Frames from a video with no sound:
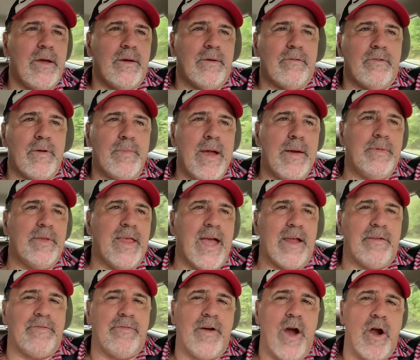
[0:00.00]
remember
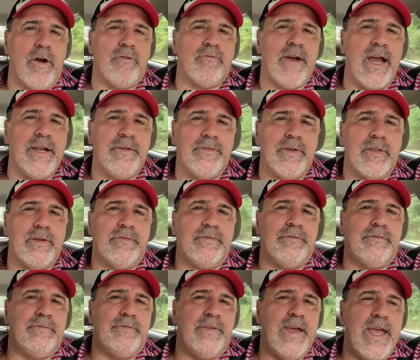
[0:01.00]
that, far right for the
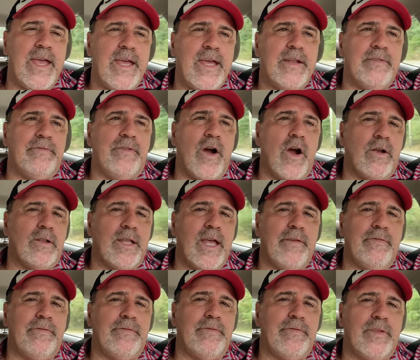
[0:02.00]
fade, far
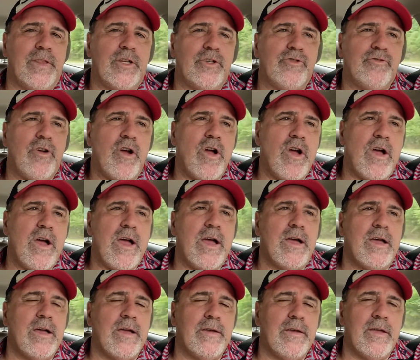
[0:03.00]
left for the draw.
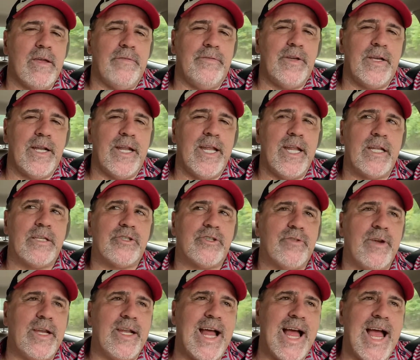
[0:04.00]
If you're gonna hit a
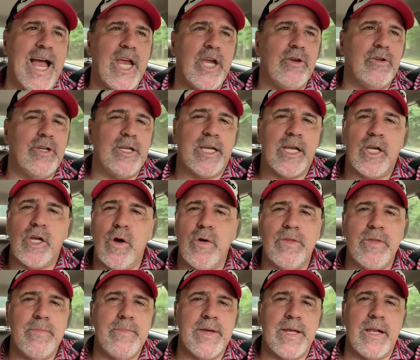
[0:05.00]
straight iron, you can go
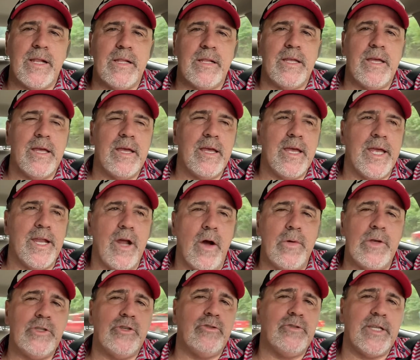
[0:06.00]
in the middle, and
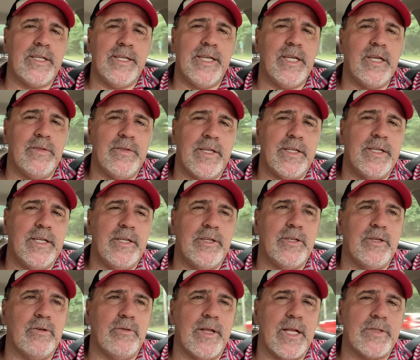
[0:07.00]
always use a tee on the tee
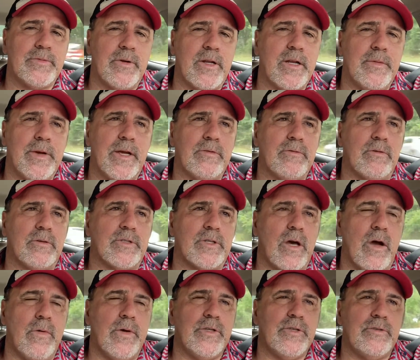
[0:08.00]
too. That's one of my rules.
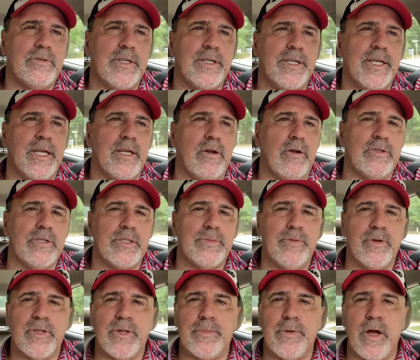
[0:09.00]
Always use a tee, don't just
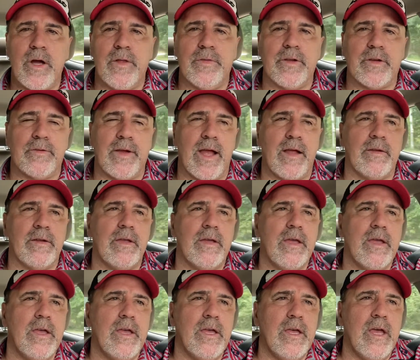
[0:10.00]
put the ball on the
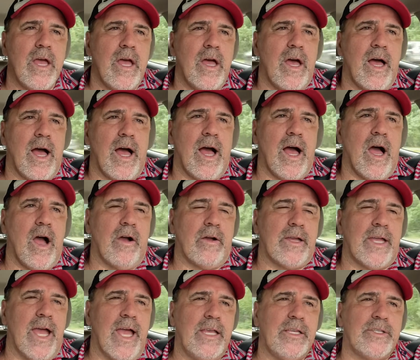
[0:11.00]
ground.
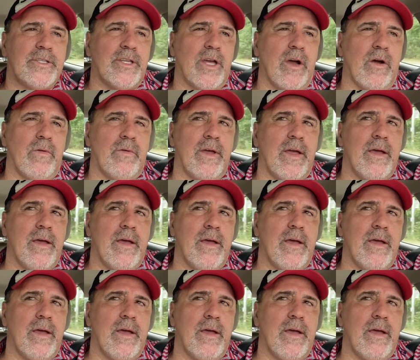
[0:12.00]
Okay, so